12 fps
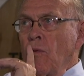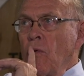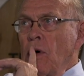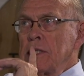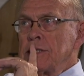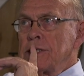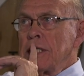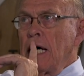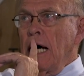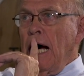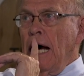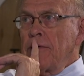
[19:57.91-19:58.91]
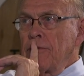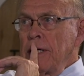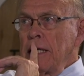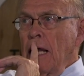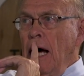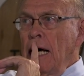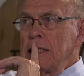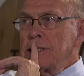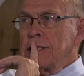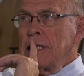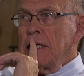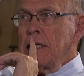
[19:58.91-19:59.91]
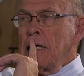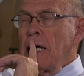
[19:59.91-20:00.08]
was I realized